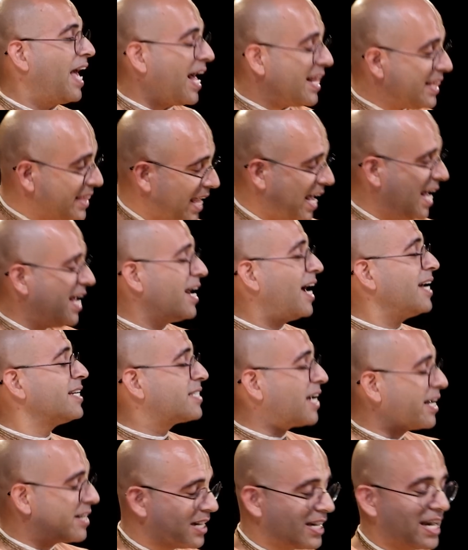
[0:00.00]
And then I
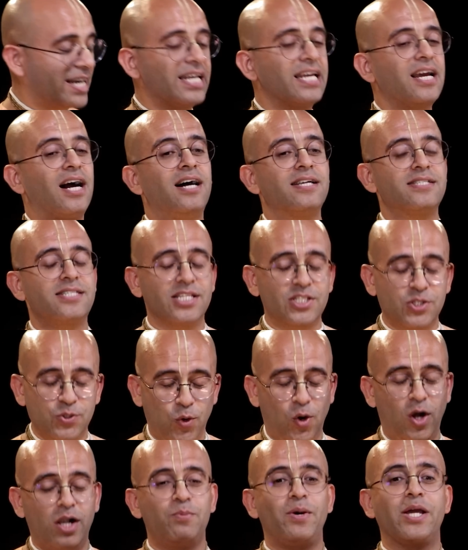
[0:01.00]
started getting answers to
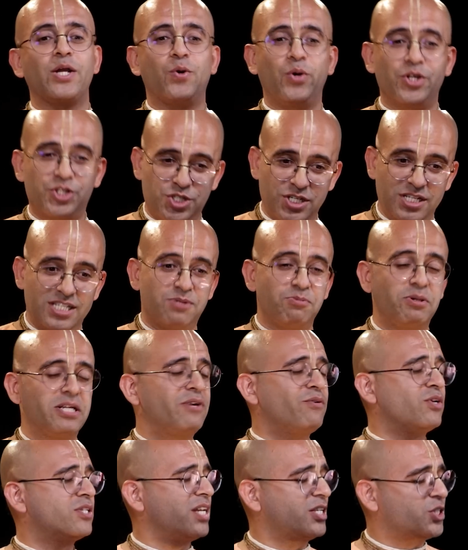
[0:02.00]
all my questions,
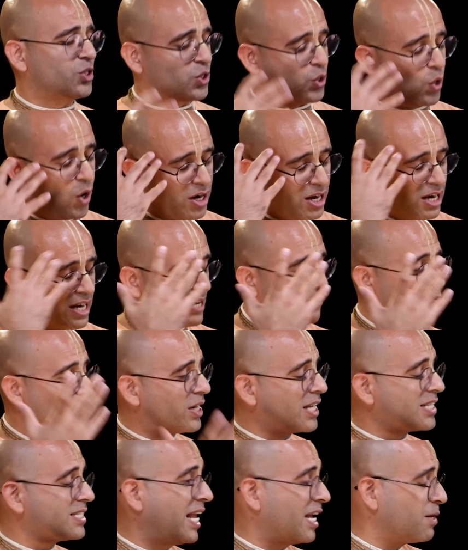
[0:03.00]
meeting with such scholarly
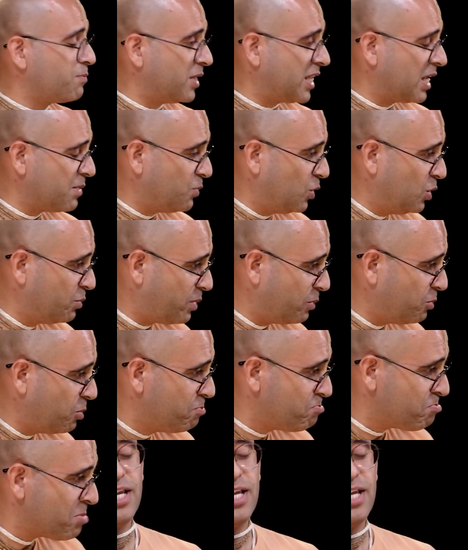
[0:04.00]
devotees like Madan Mohan Prabhu.